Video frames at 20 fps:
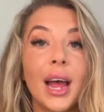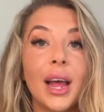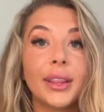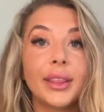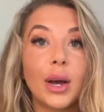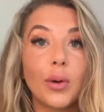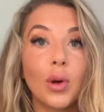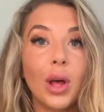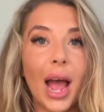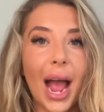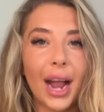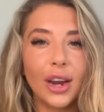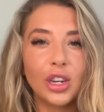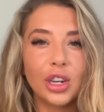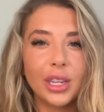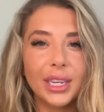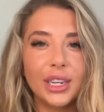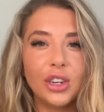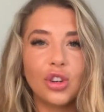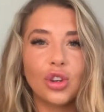that will
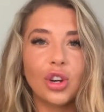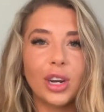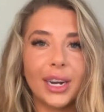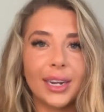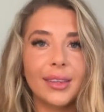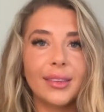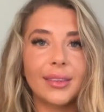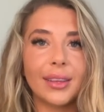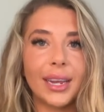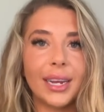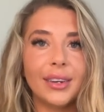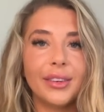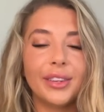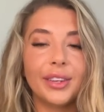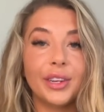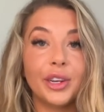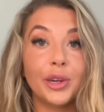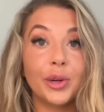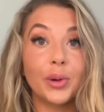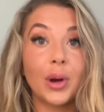actually translate
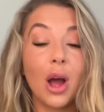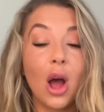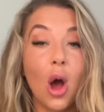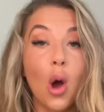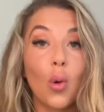to